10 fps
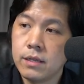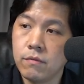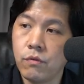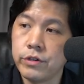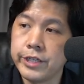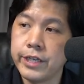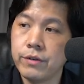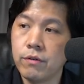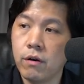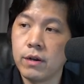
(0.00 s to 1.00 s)
would
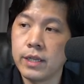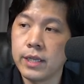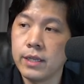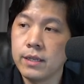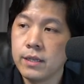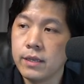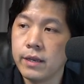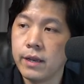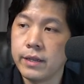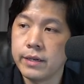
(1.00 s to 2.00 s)
yield only
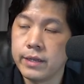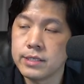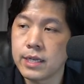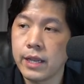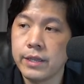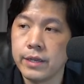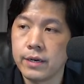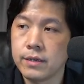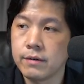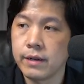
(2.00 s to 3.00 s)
the inside
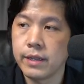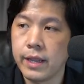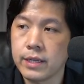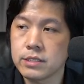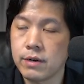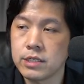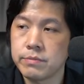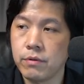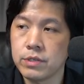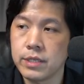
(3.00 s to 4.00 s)
here, right? X
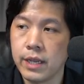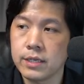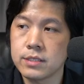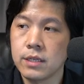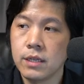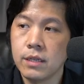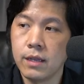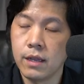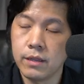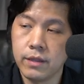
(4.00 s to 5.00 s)
transpose X
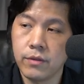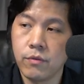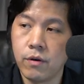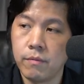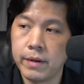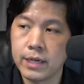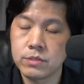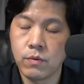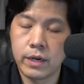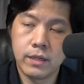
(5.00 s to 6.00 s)
equal
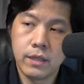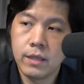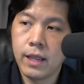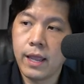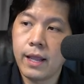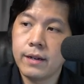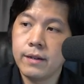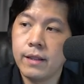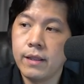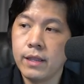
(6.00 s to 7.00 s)
-1. And
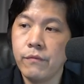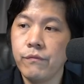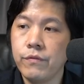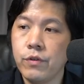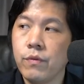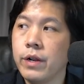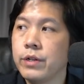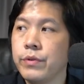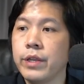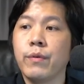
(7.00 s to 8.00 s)
if you were
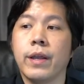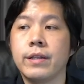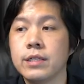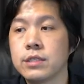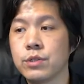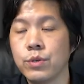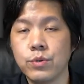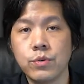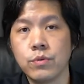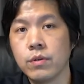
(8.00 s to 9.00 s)
to equate this
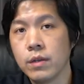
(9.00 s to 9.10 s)
to